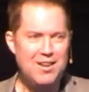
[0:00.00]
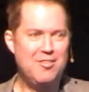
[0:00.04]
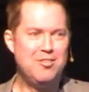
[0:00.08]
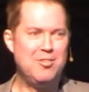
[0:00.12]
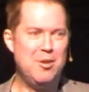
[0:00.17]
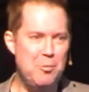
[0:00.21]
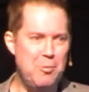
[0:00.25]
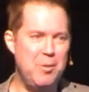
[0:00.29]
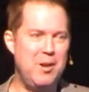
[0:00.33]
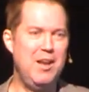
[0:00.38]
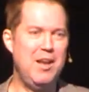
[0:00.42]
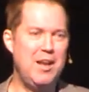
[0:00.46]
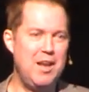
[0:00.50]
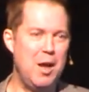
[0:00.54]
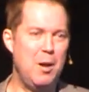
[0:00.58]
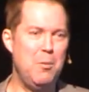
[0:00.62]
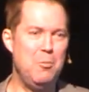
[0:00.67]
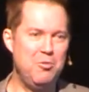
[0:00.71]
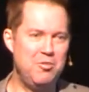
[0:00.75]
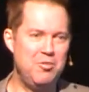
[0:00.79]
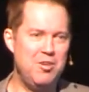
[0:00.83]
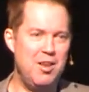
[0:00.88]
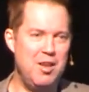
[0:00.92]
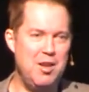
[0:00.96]
Somebody
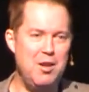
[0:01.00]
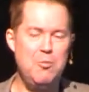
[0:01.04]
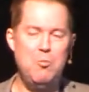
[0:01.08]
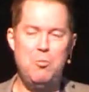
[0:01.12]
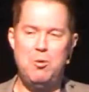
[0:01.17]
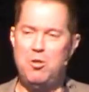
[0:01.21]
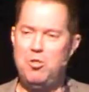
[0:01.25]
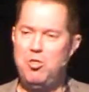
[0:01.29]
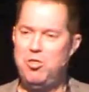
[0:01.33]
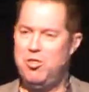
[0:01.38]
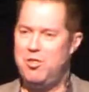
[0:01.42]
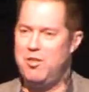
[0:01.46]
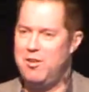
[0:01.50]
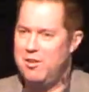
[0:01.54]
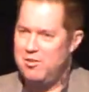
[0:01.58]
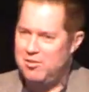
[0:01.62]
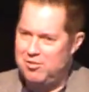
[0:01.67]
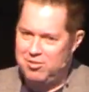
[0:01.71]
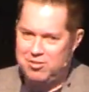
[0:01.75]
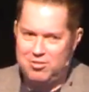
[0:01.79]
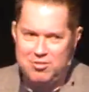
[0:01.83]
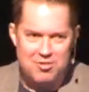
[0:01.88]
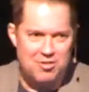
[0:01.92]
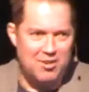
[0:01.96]
comes in with
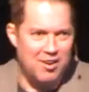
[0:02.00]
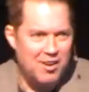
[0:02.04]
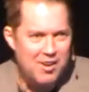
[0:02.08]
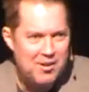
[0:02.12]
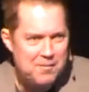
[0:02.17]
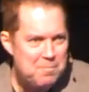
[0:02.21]
this,